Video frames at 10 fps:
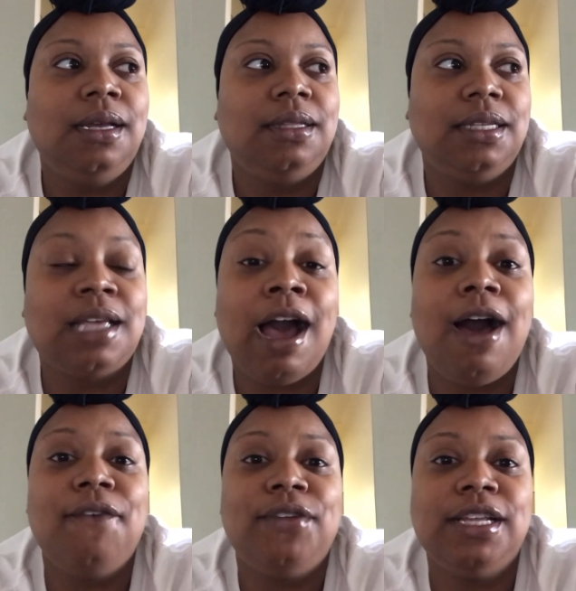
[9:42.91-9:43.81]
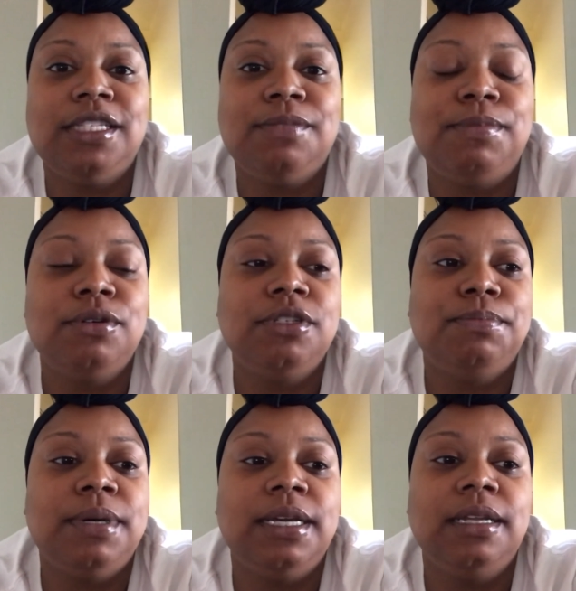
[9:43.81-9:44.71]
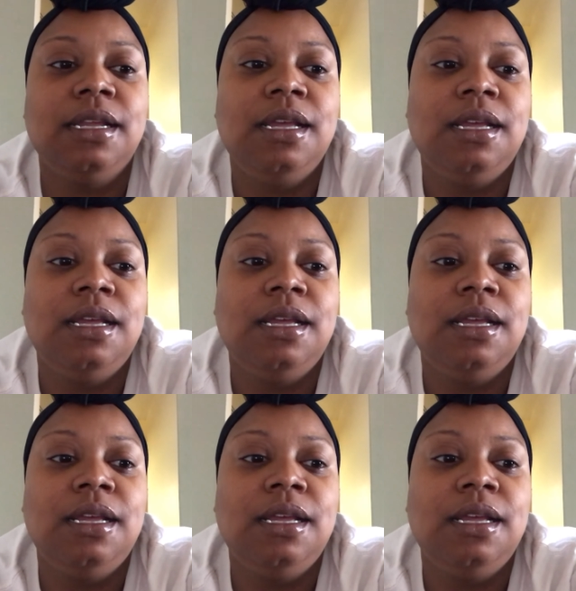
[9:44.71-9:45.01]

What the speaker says: this confidence boost, but